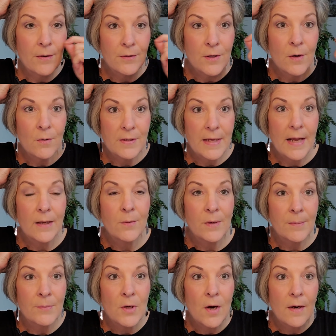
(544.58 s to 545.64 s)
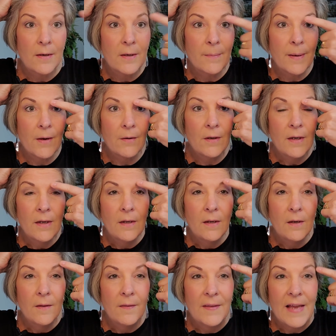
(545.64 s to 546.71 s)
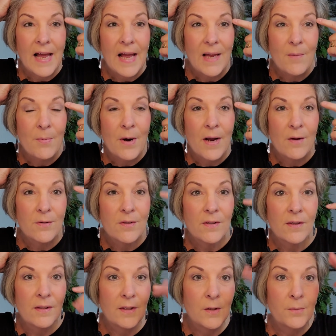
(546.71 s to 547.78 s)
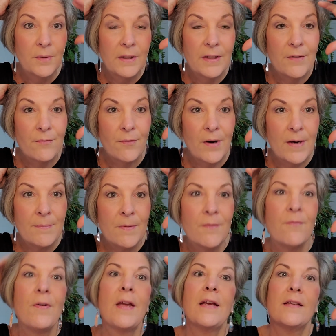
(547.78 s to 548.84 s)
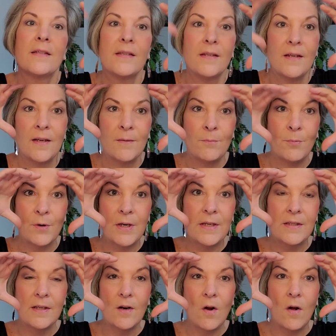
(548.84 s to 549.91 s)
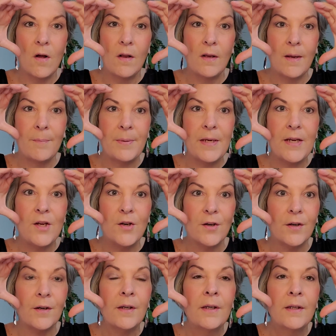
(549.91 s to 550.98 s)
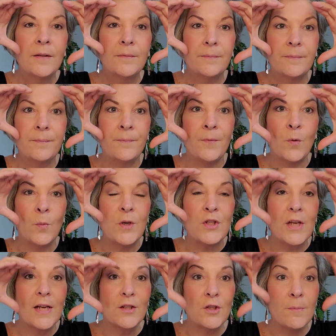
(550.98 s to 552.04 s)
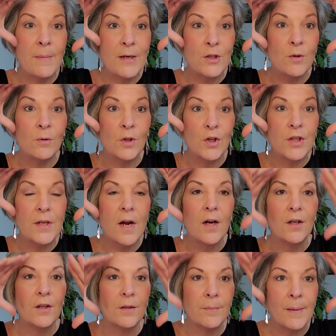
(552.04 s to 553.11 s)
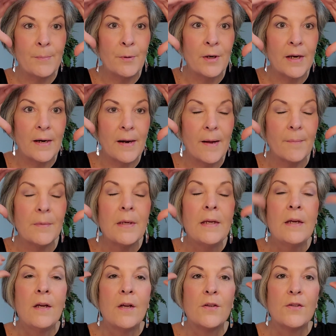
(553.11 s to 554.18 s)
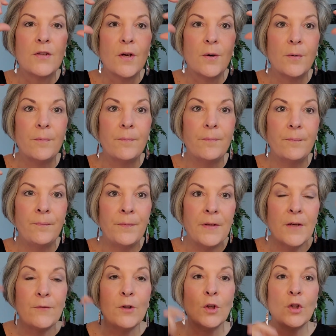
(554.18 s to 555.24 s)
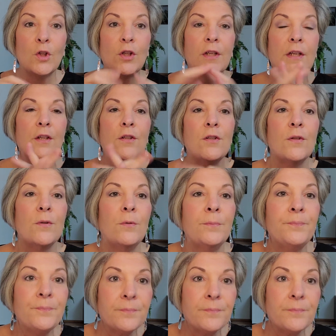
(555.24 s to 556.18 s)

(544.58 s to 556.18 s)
know exactly what I'm talking about, the eyebrows literally frame the face. It brings it all up here, which actually makes you look younger by bringing it up. So if you're looking to